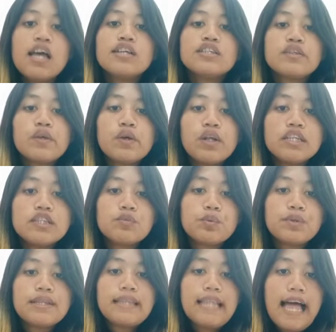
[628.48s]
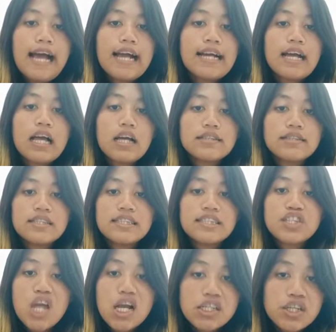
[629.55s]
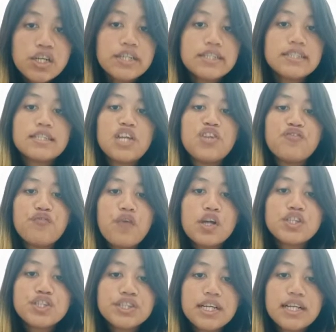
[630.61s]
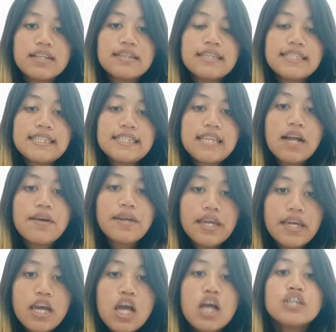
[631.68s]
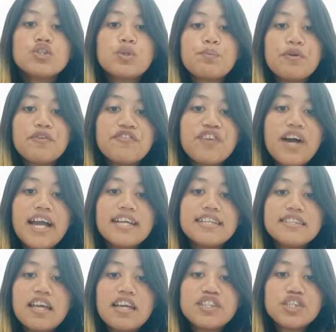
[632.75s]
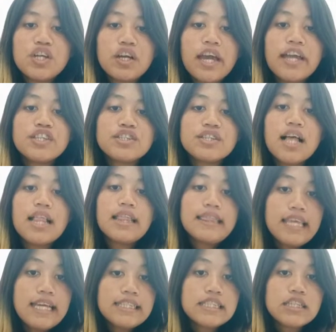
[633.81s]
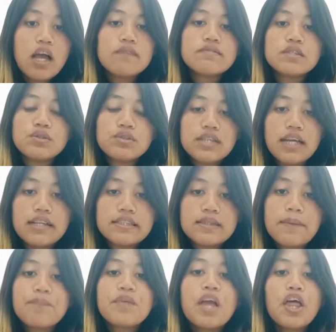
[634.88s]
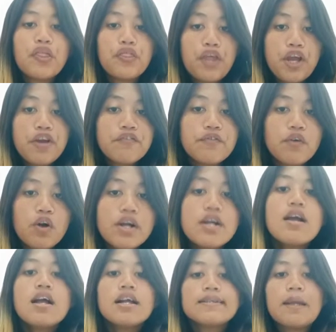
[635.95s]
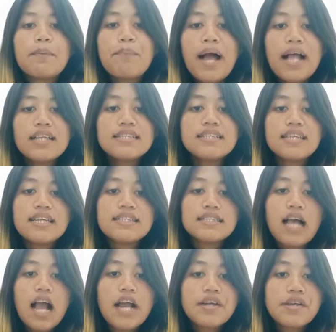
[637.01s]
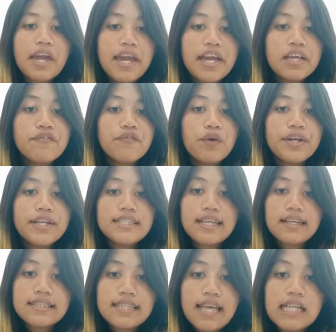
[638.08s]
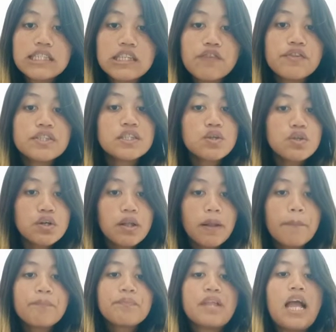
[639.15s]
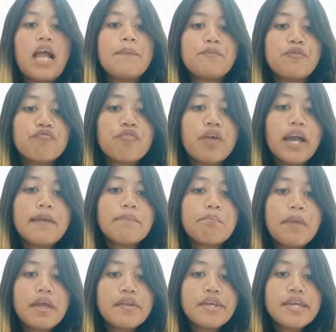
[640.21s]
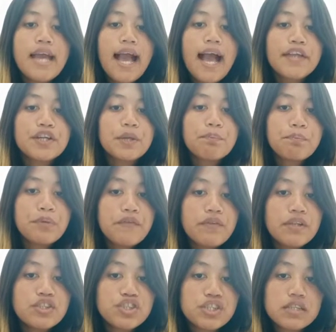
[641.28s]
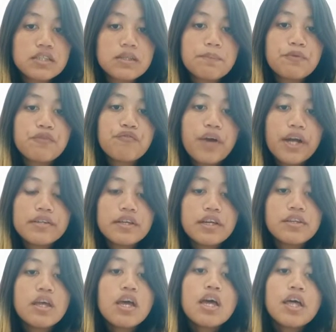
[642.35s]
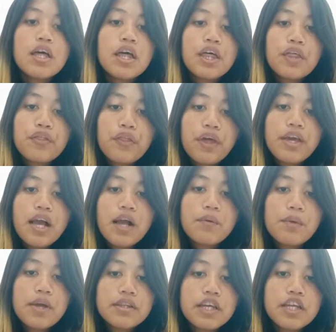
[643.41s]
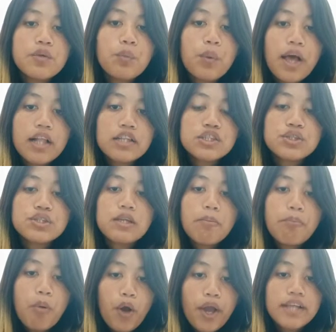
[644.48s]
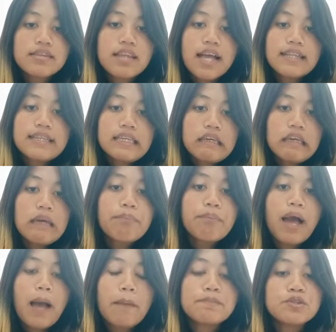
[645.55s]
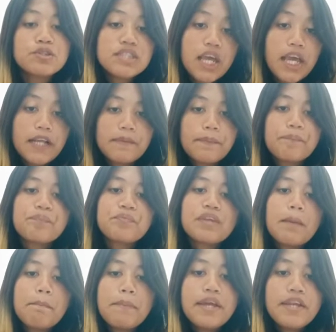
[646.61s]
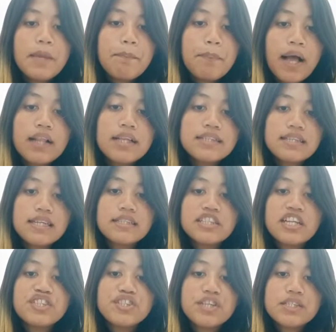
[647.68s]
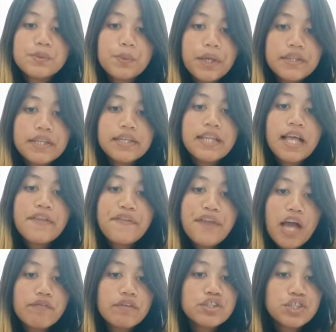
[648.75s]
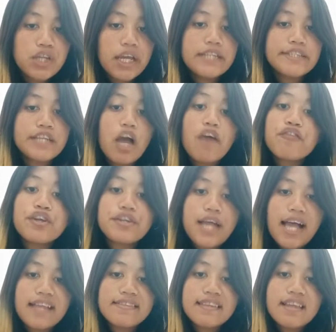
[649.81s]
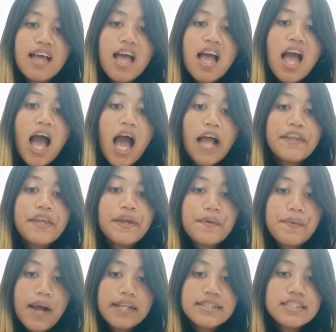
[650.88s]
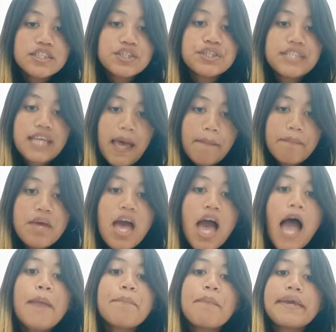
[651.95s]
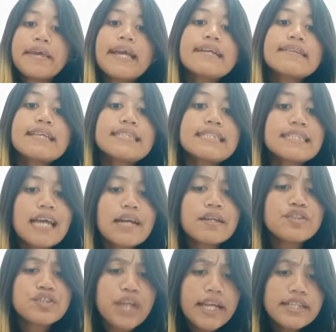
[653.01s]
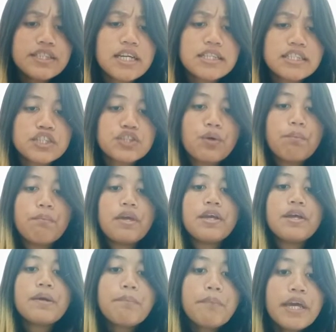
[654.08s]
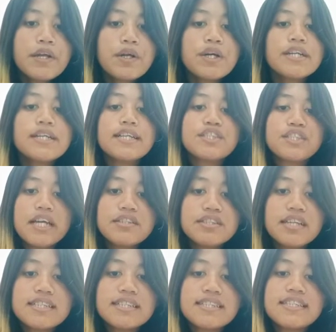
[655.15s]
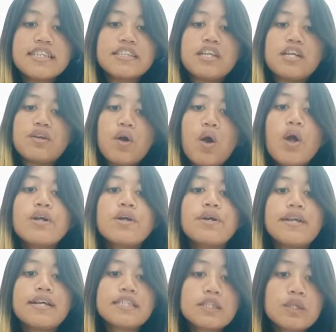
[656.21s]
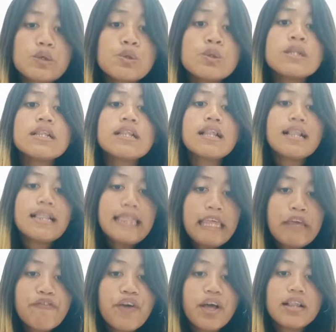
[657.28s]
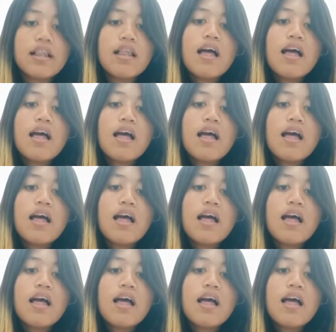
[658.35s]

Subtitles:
schools would lack the structures and functional necessary to provide the educational needs of students. Therefore, the policies are key for the success of a school and provide many other privileges provided they are written well to the point and keep up to date. Many policies are just written and never change after that. Adherence to them and making necessary changes to mirror the changes that occur on a school level